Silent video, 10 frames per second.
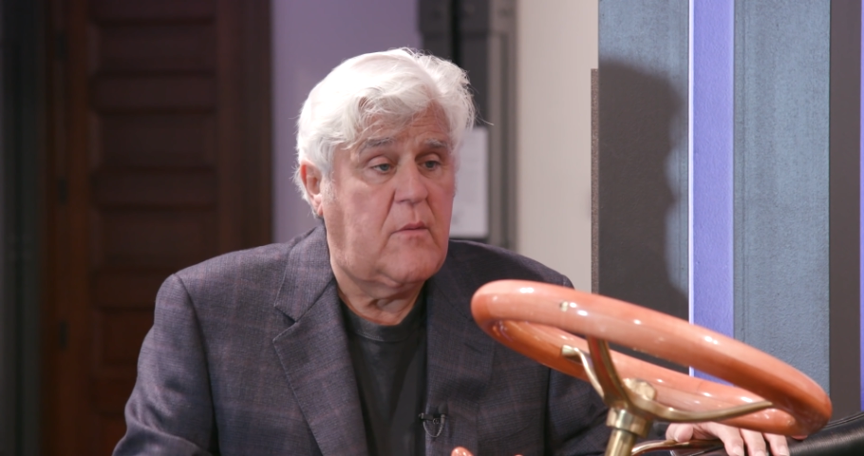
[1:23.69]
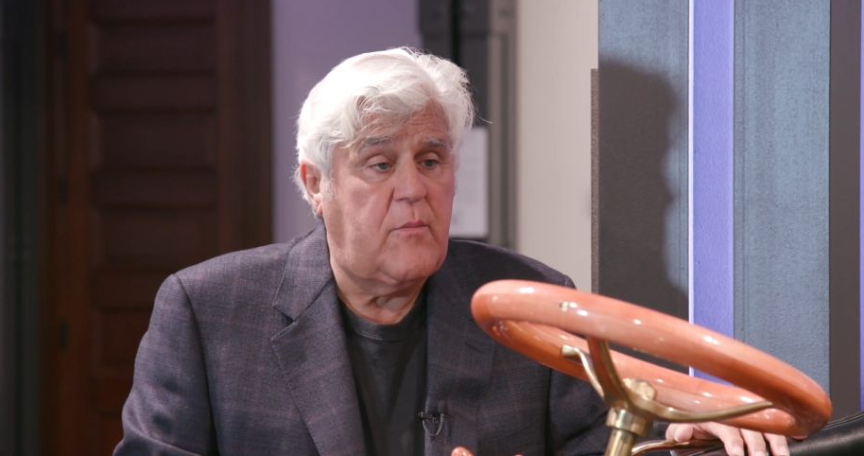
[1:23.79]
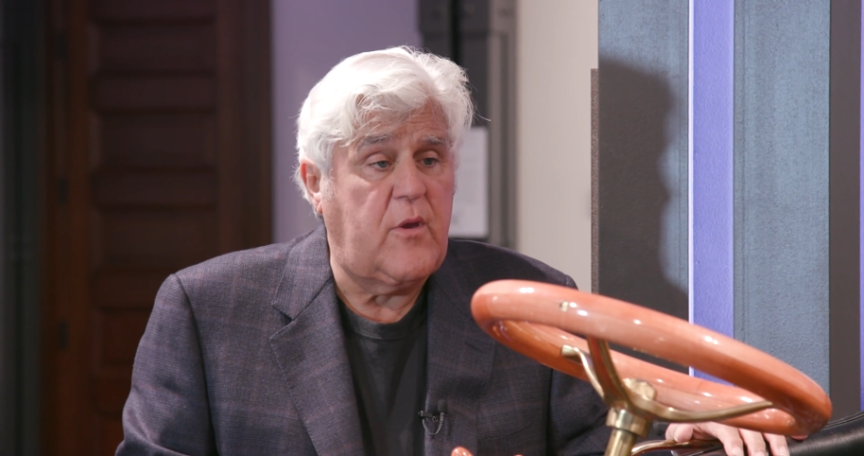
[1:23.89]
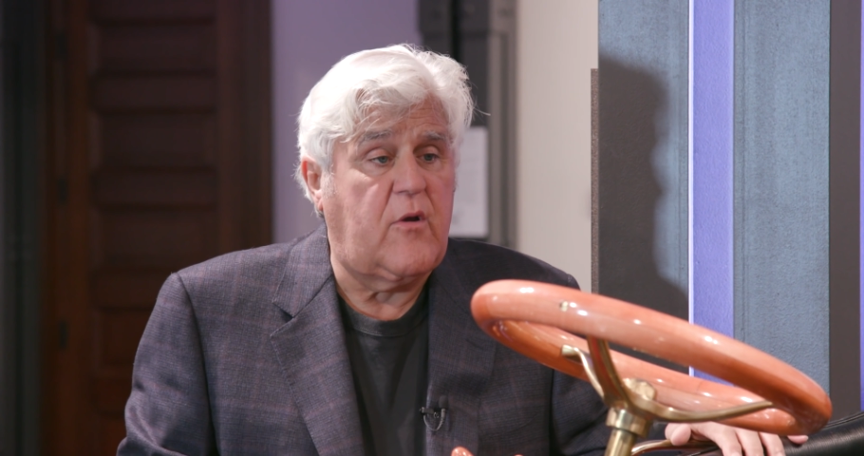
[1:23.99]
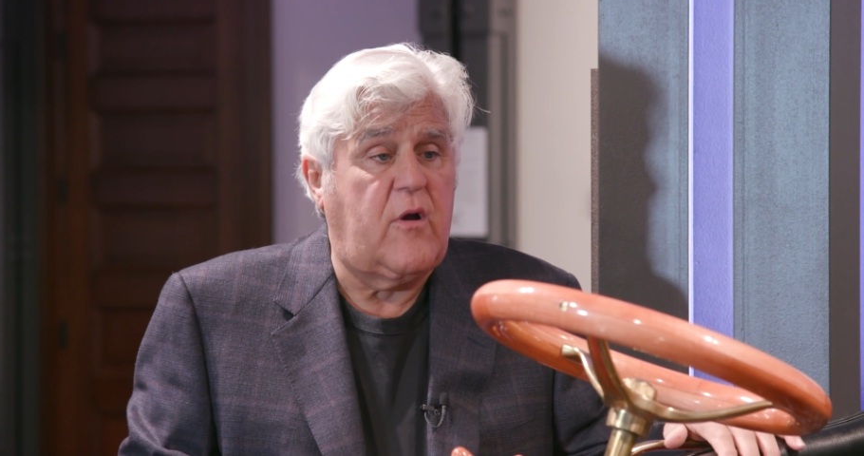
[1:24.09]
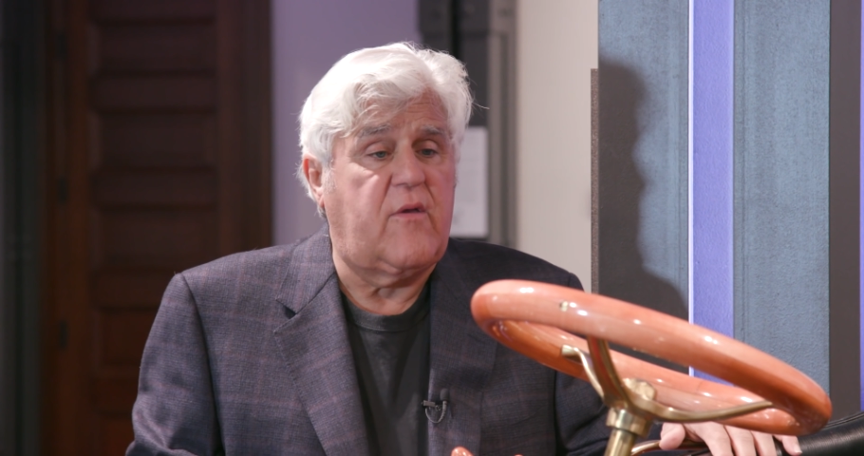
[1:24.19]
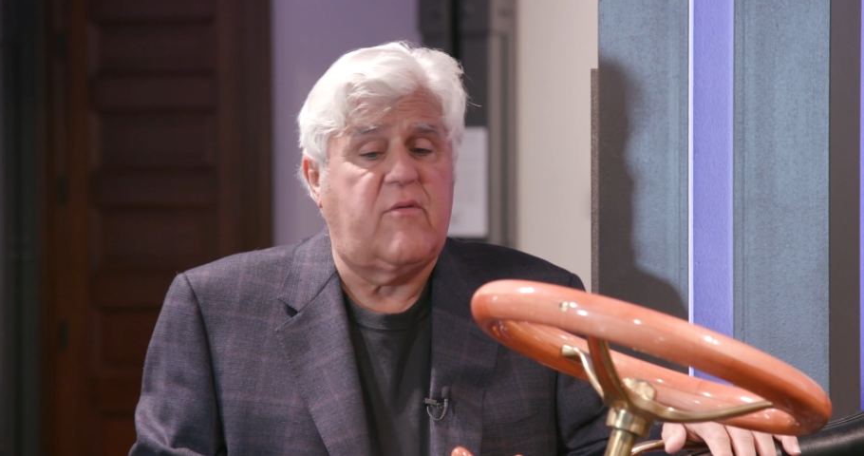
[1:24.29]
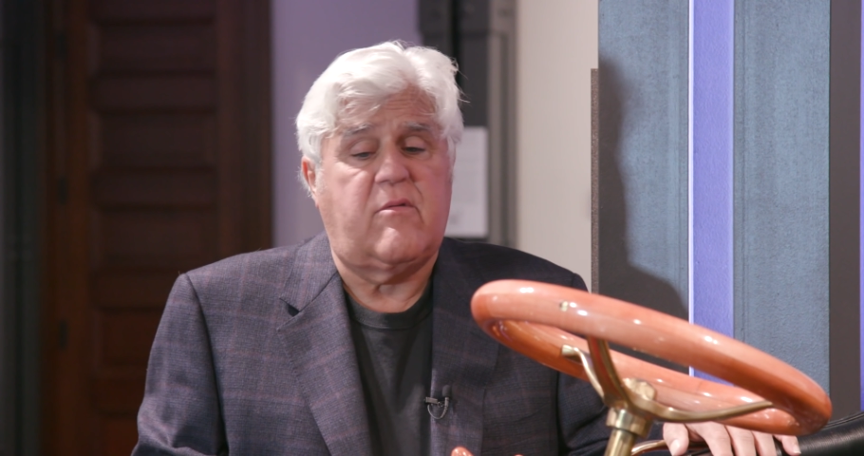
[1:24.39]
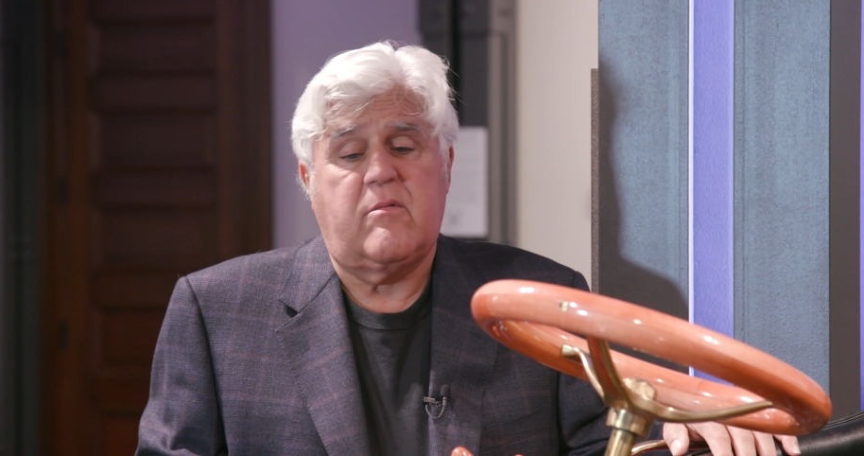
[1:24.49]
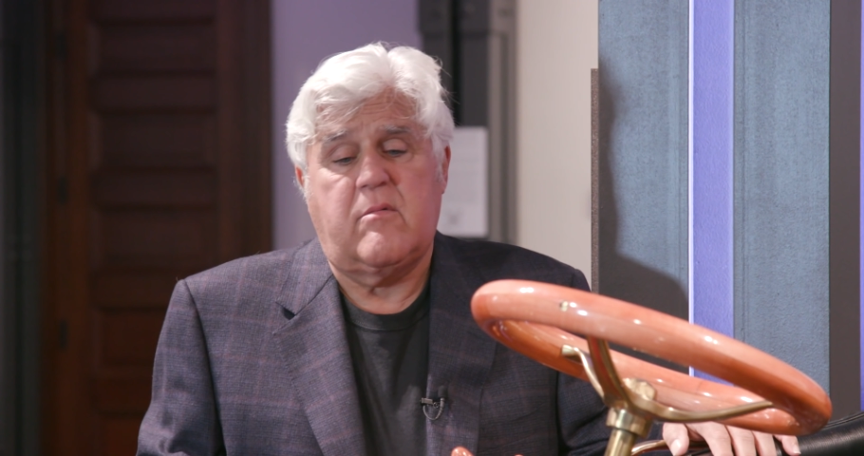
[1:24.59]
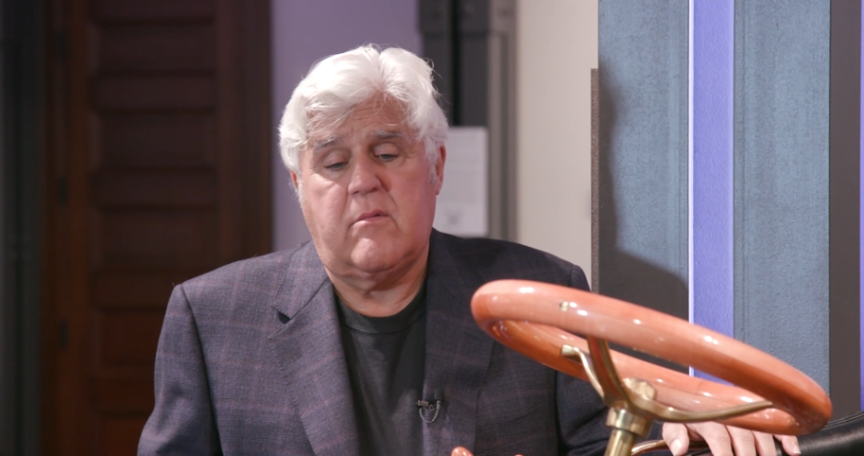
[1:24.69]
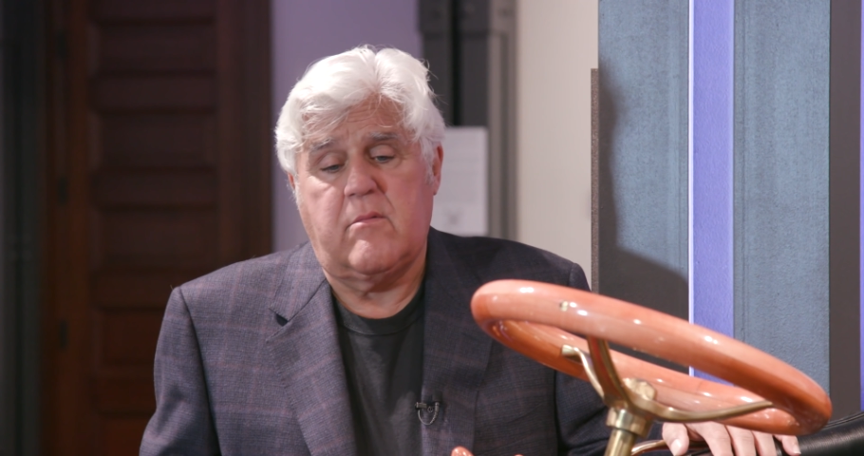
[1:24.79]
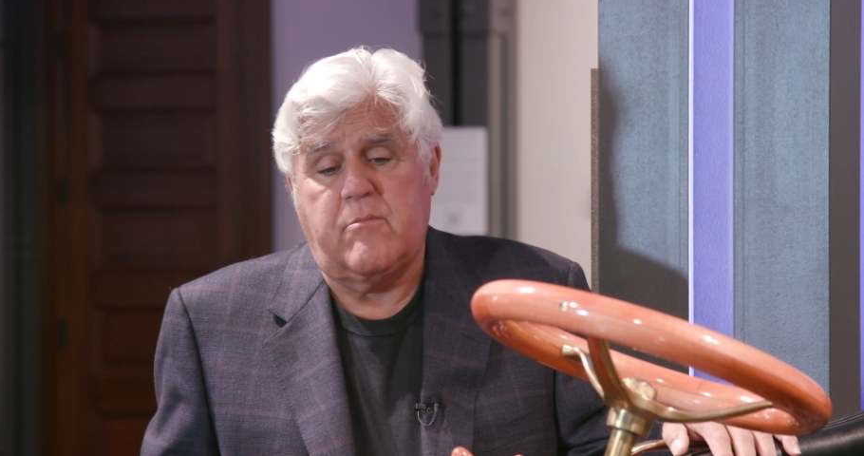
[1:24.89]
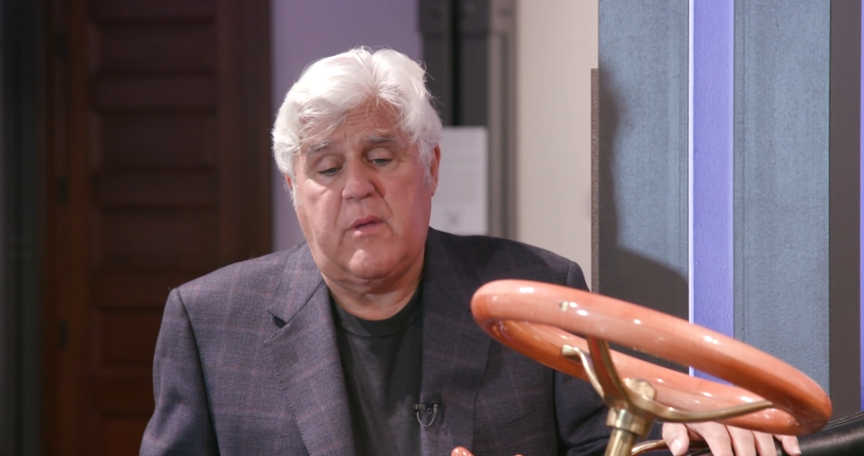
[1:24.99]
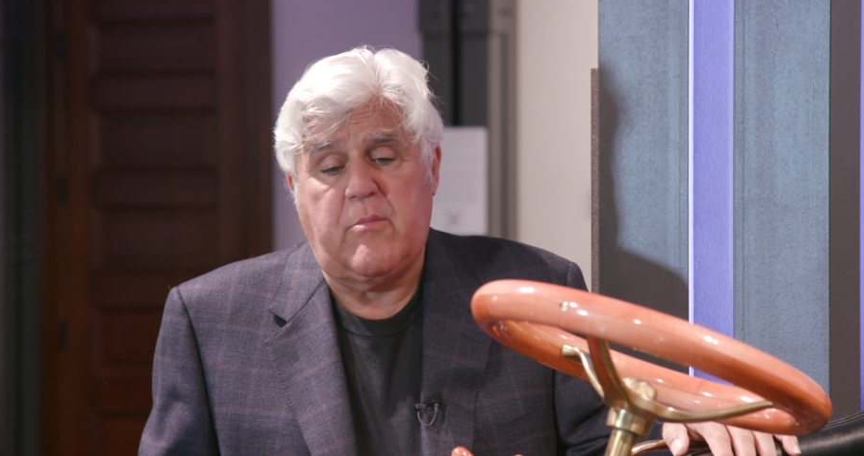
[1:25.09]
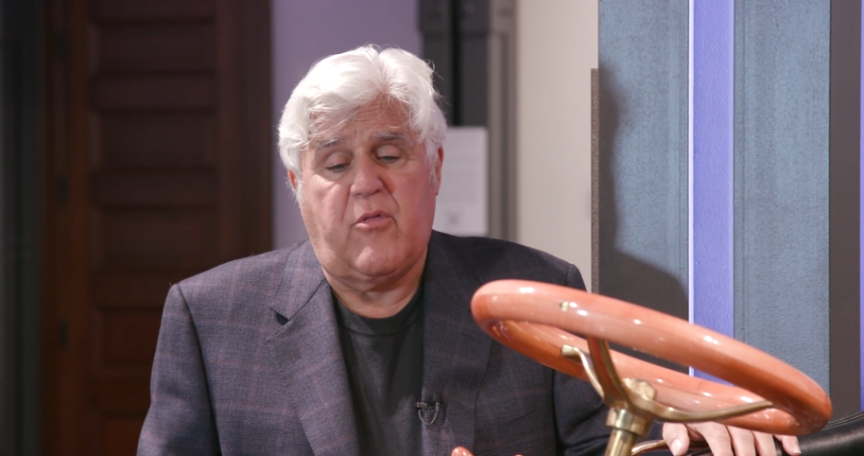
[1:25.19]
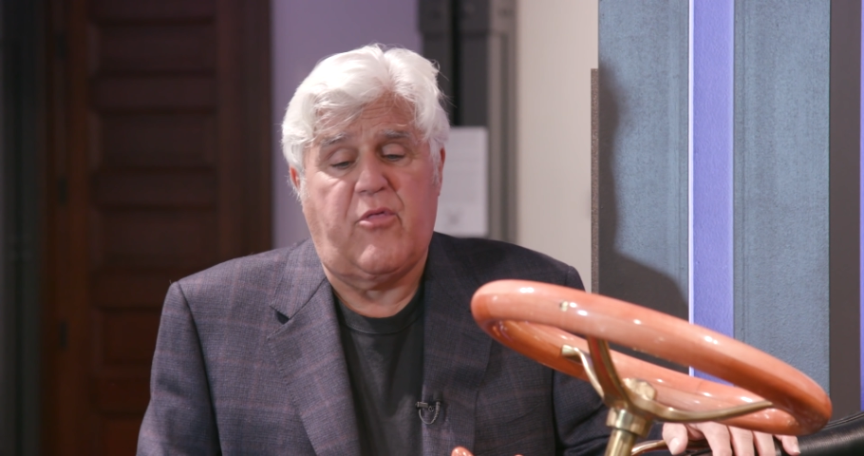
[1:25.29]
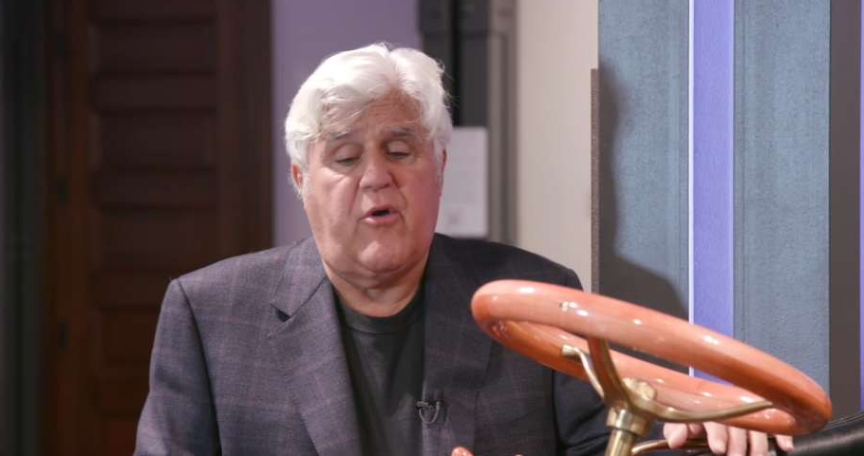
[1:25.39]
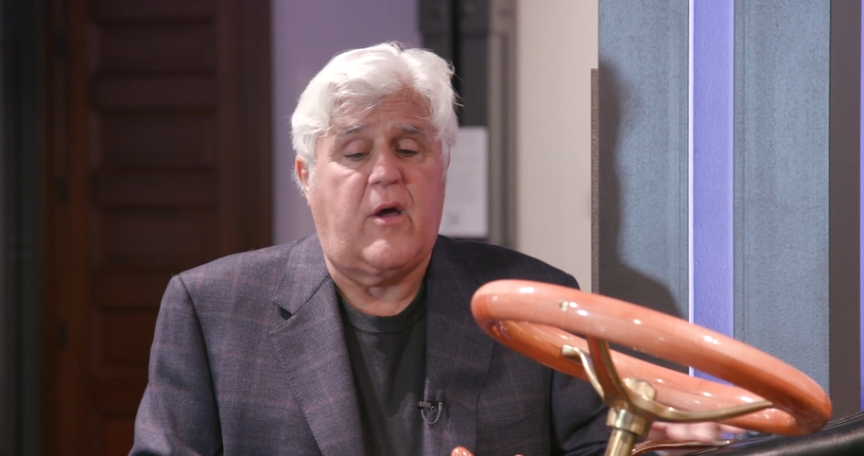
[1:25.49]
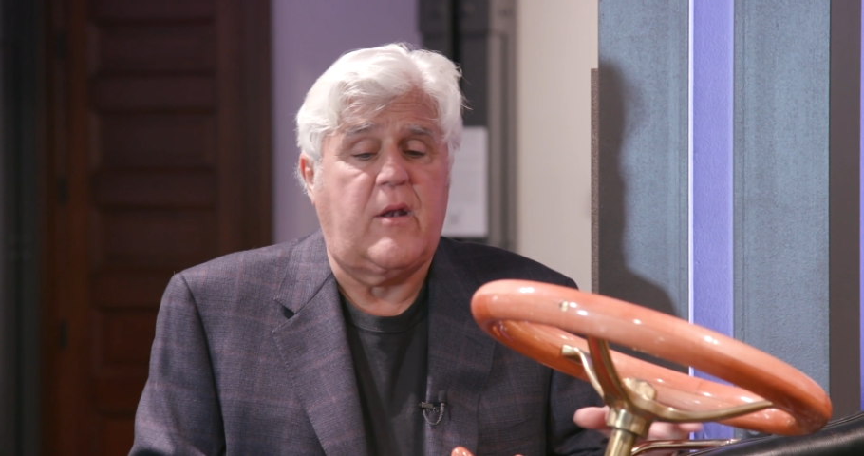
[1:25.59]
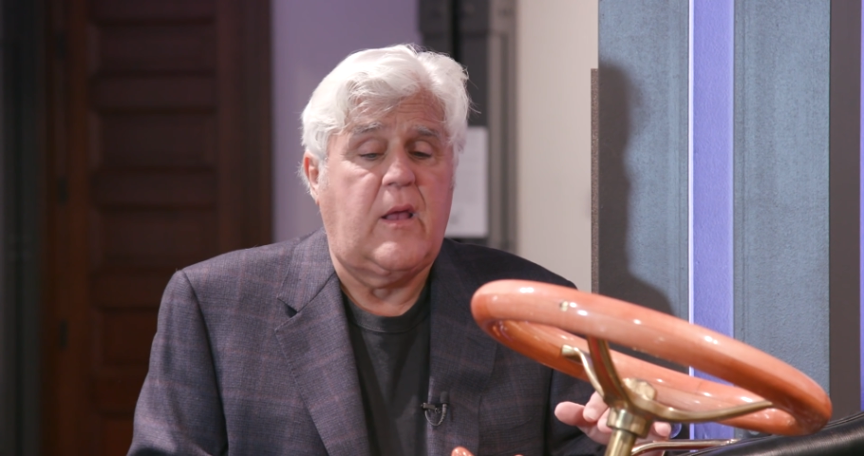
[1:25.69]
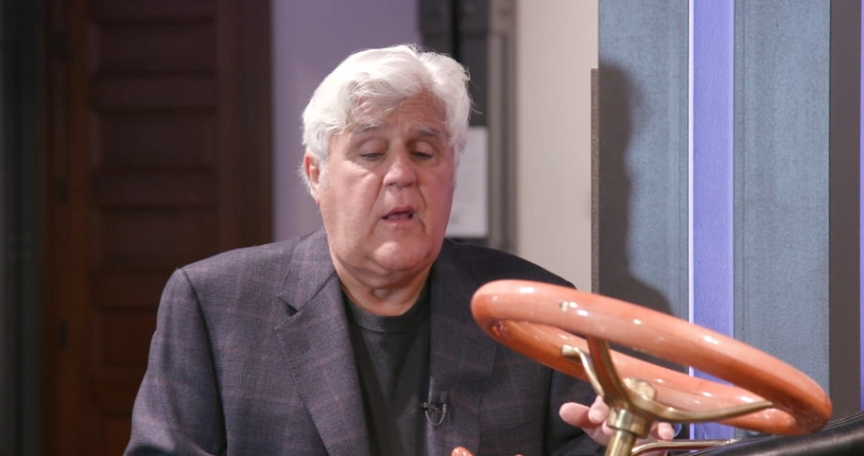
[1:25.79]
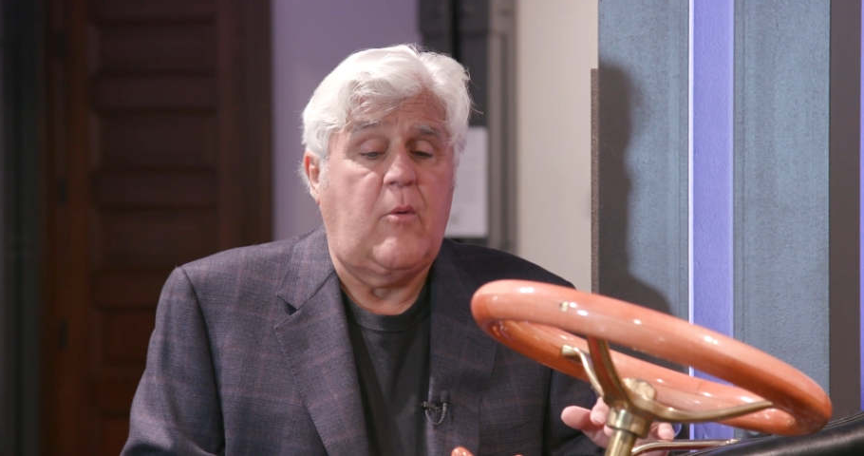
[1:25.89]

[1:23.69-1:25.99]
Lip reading: because people thought,